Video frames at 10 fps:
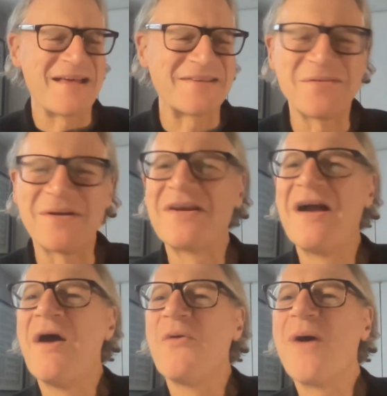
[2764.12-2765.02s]
Thanks so much.
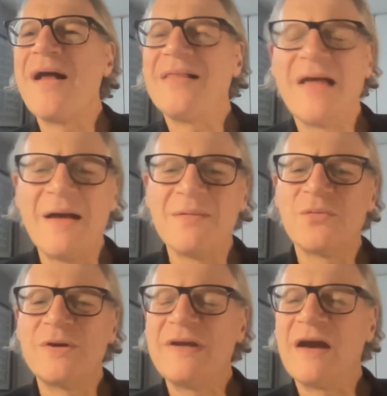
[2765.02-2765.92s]
Well, um,
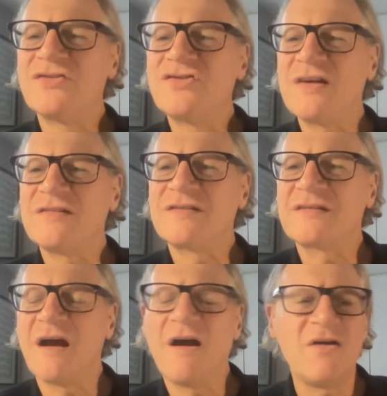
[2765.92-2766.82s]
we are
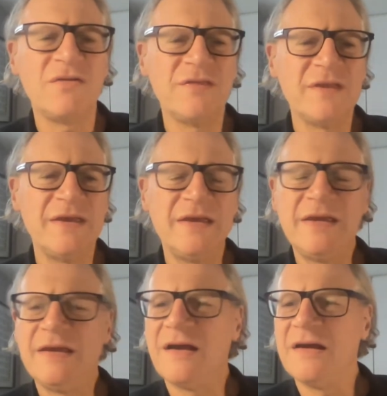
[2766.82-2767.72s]
just on
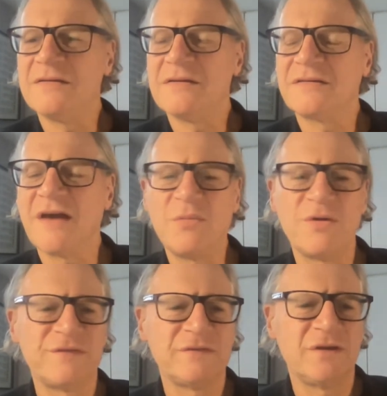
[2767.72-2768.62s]
the uh, time
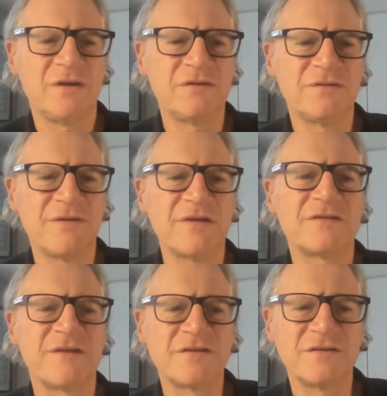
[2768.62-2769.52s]
we've allotted for this
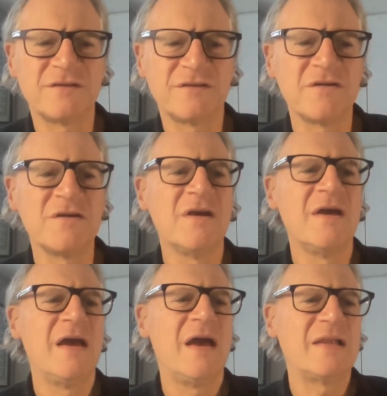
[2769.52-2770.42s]
session. So
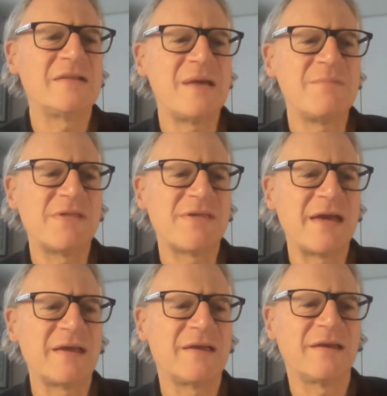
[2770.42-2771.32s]
uh, let me
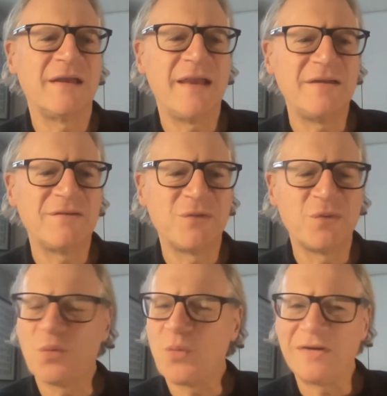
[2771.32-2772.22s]
thank Élaina for a
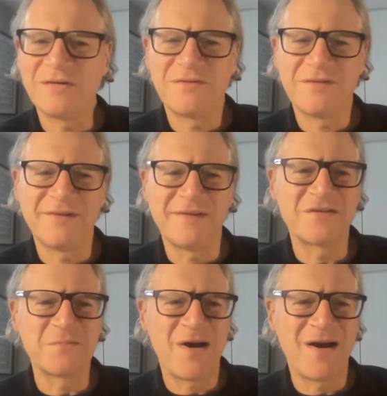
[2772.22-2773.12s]
wonderful,
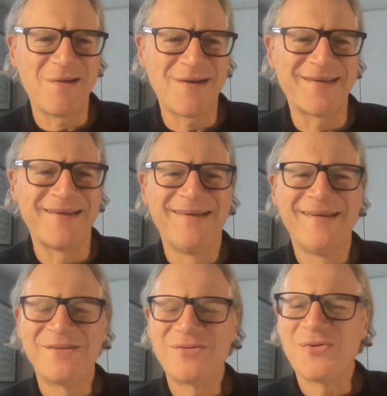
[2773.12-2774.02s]
inspiring
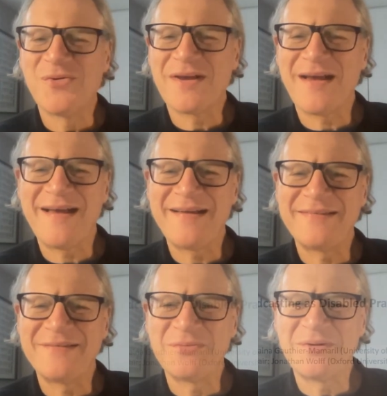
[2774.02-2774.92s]
talk.
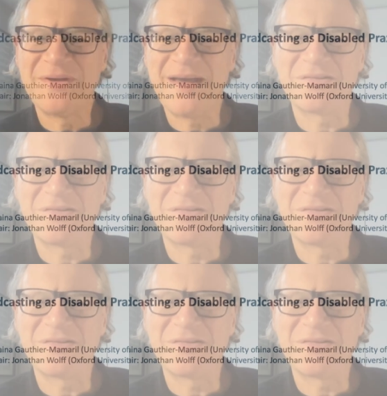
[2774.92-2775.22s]
And we